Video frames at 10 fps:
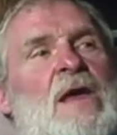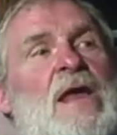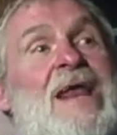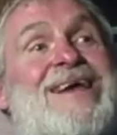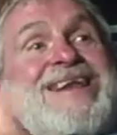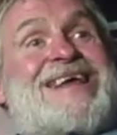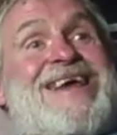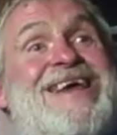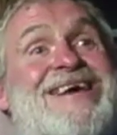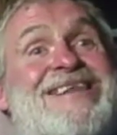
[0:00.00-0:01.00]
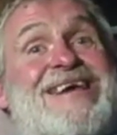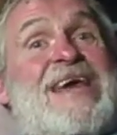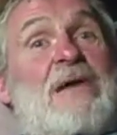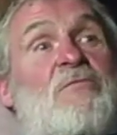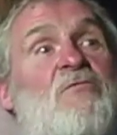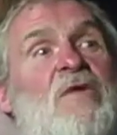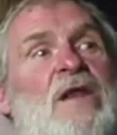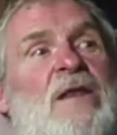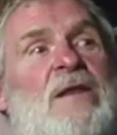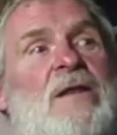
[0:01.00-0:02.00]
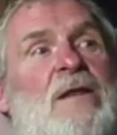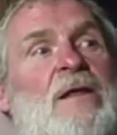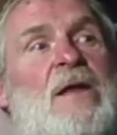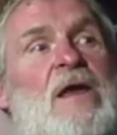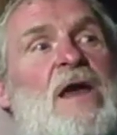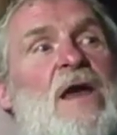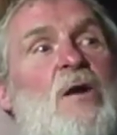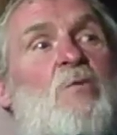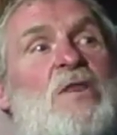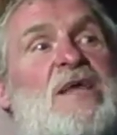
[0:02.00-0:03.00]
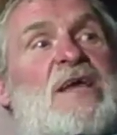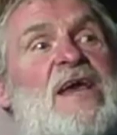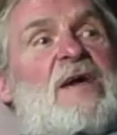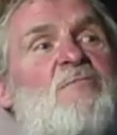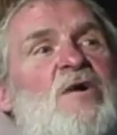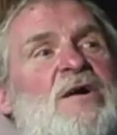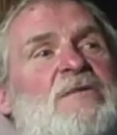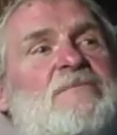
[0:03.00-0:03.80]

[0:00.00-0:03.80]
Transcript: And I could hear the camera running. And when the camera